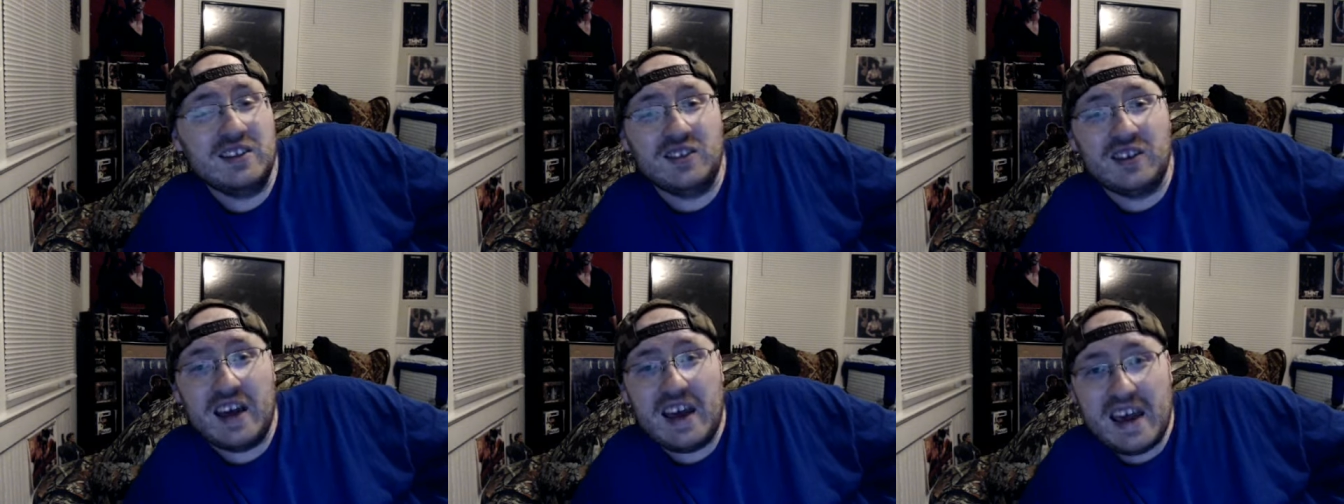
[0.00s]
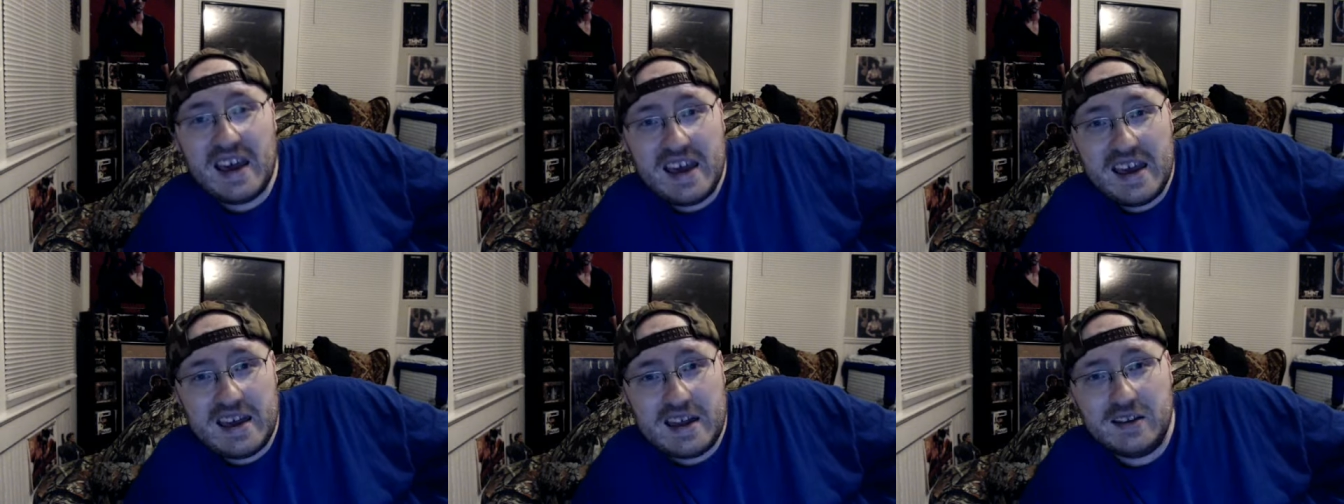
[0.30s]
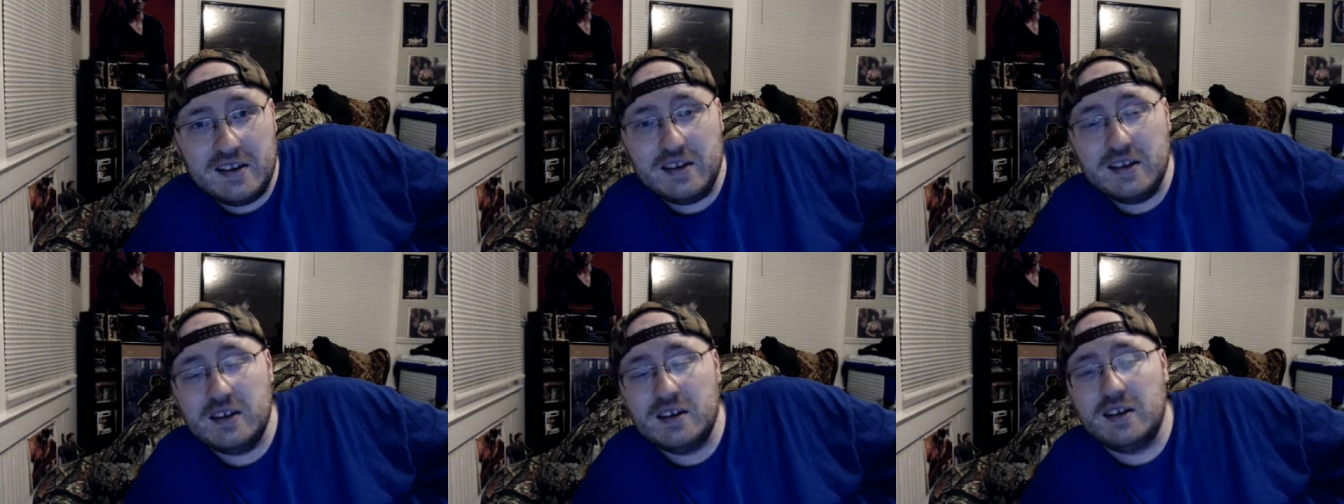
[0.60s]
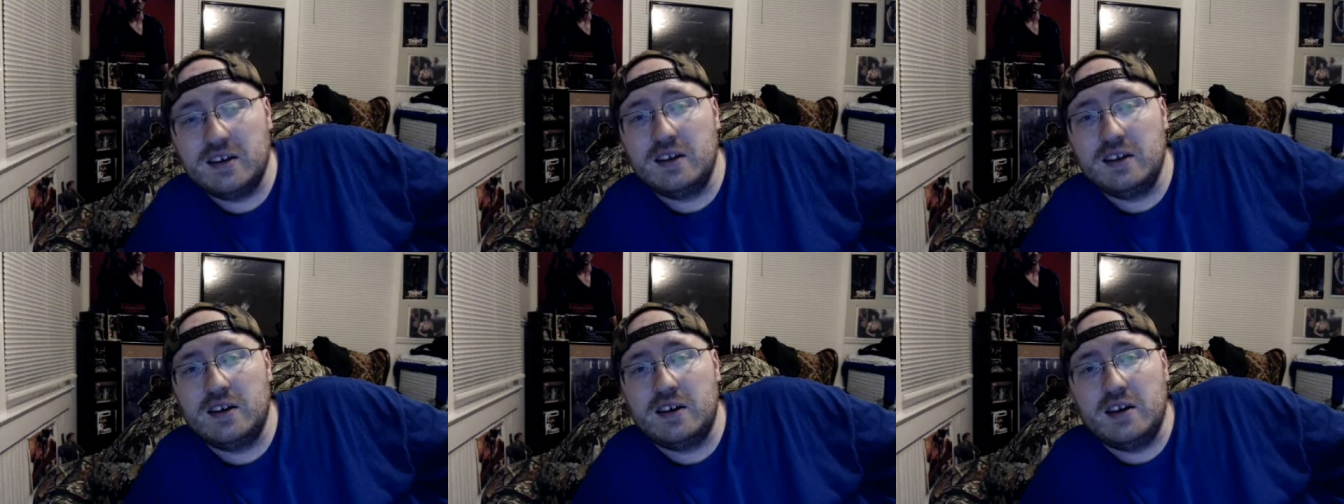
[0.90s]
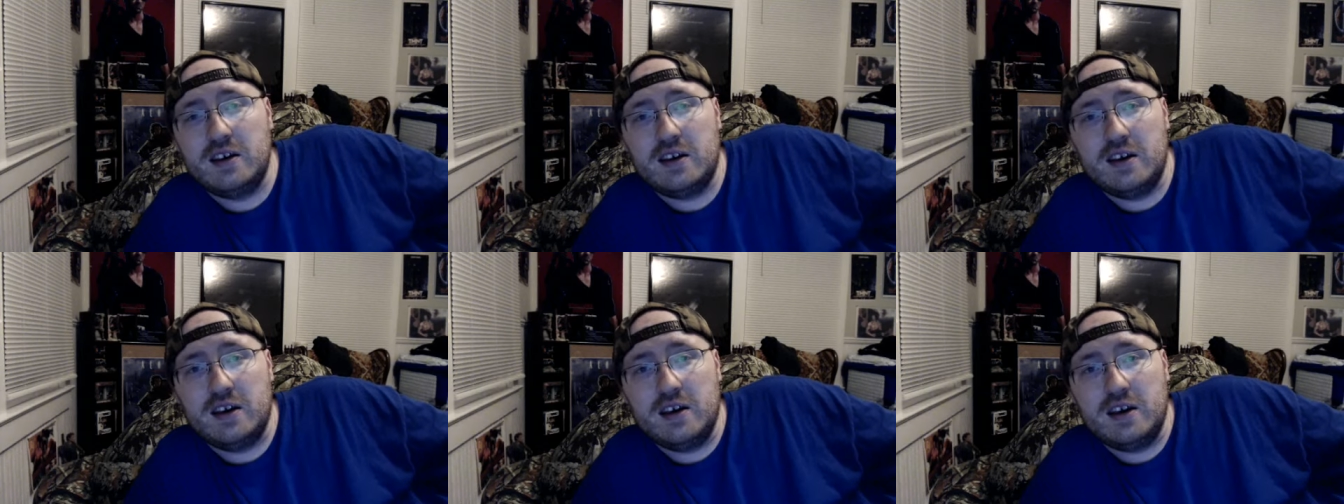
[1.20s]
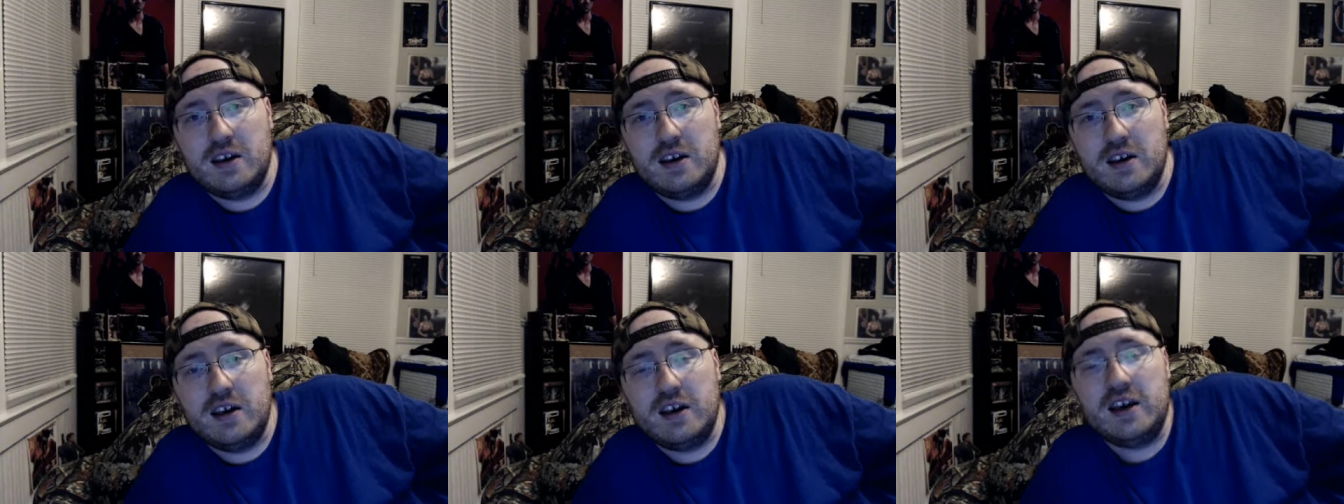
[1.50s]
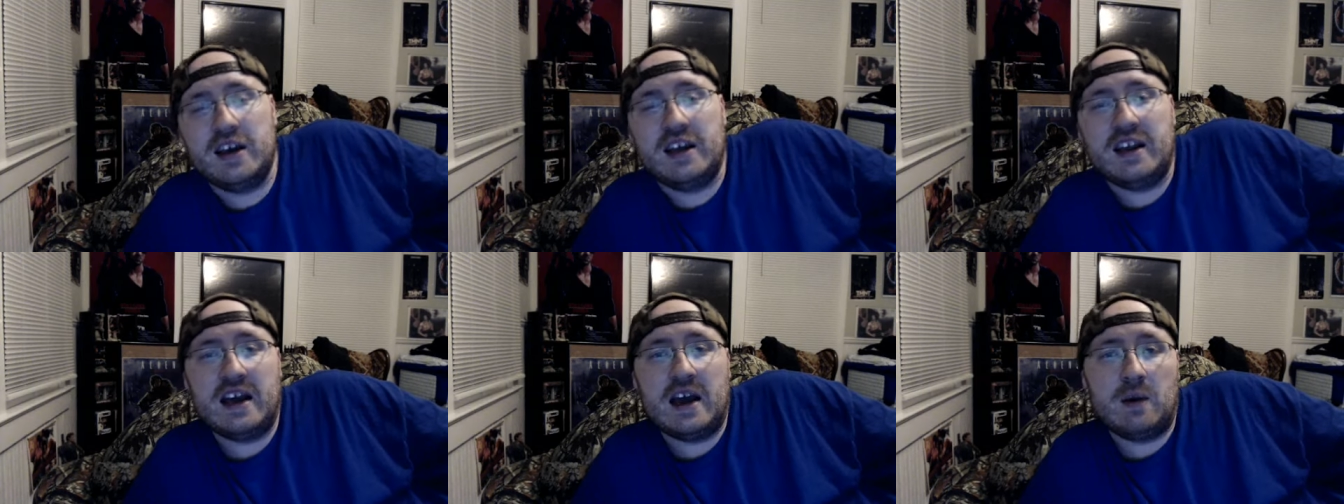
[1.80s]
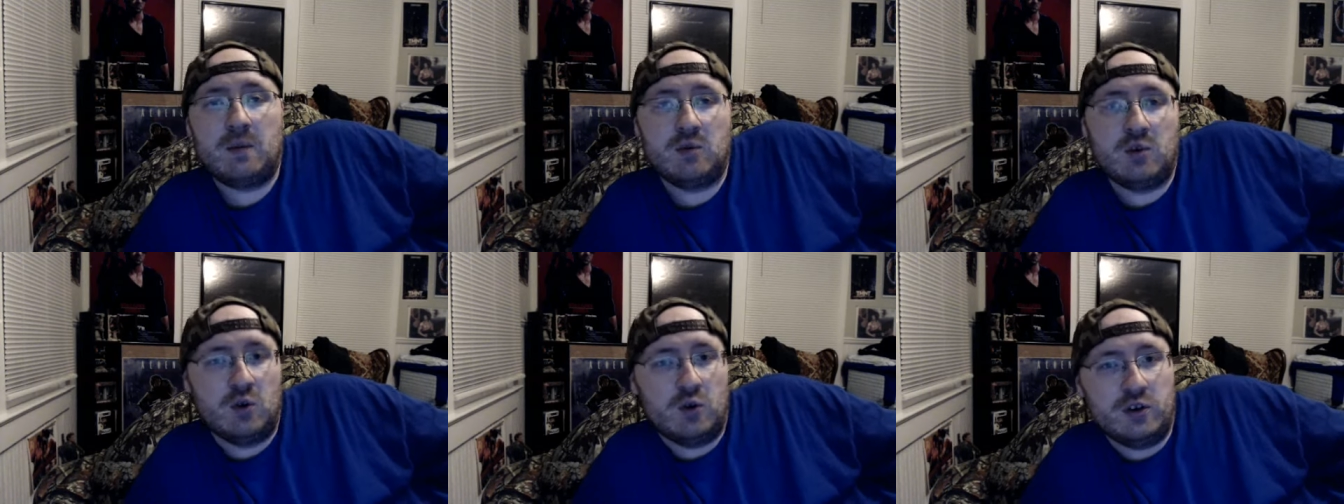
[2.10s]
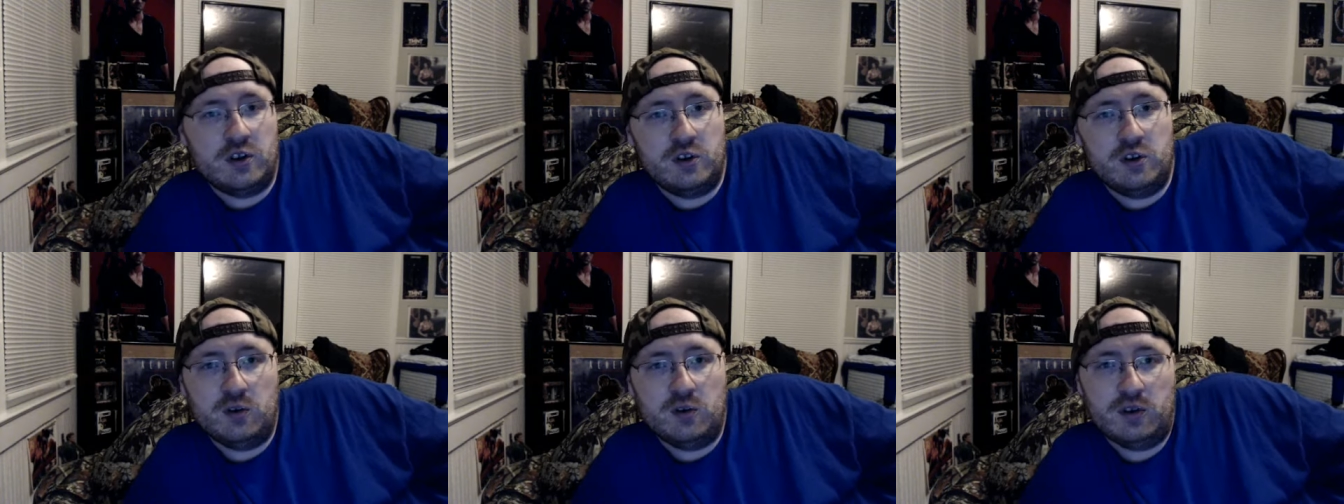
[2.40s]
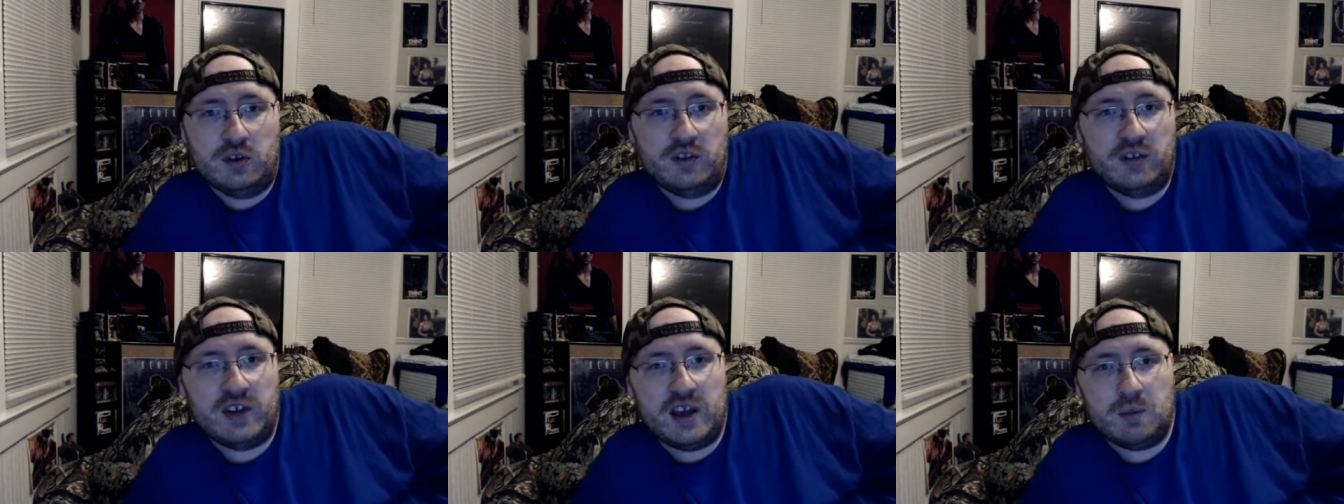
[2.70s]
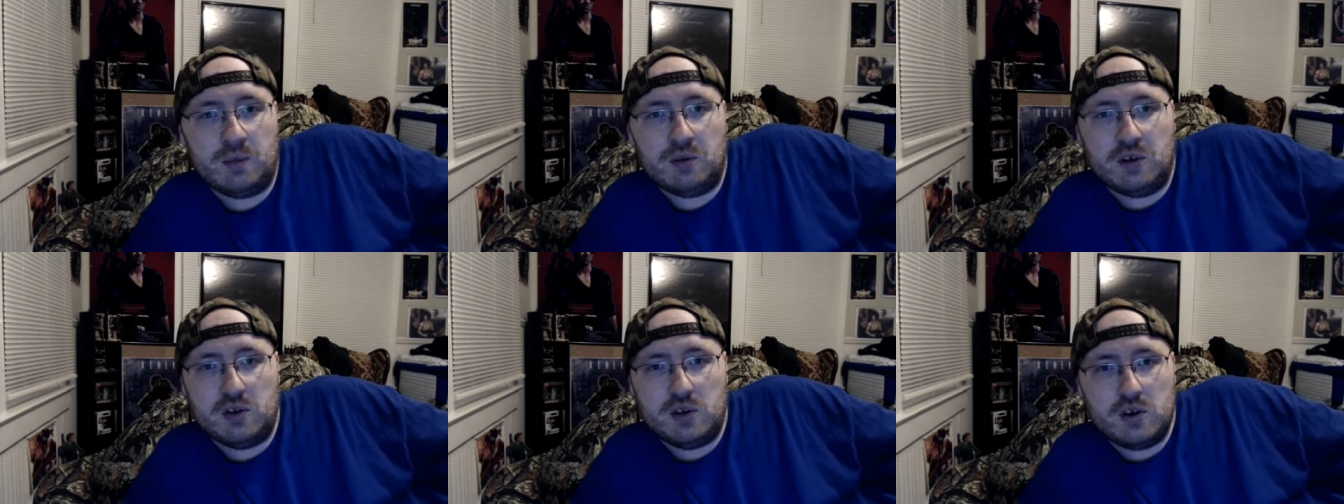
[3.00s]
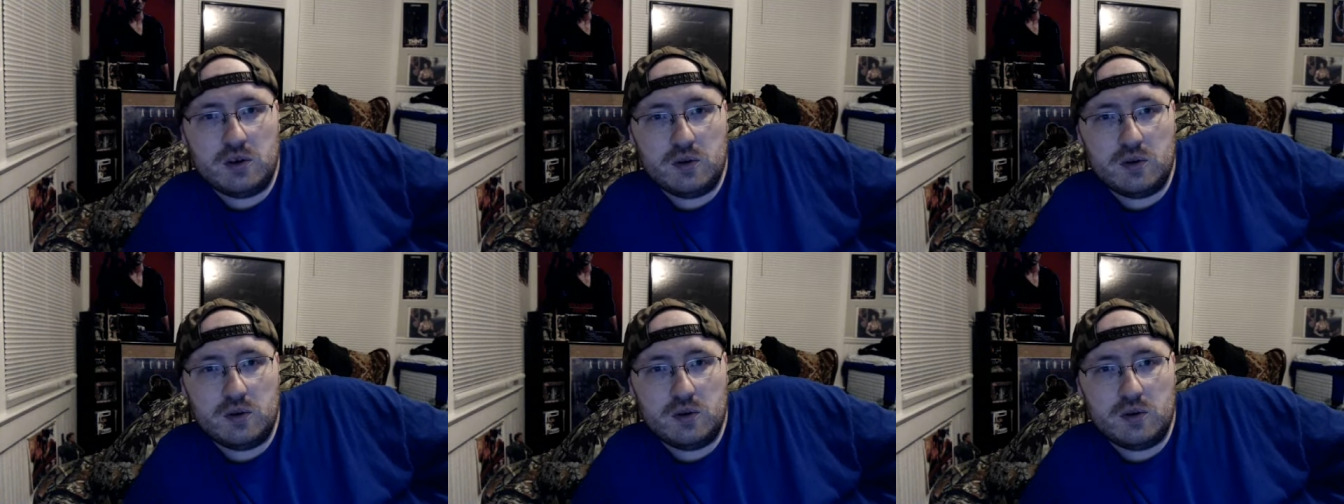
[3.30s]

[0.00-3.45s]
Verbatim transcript: head. And now I'm going to do the same to you.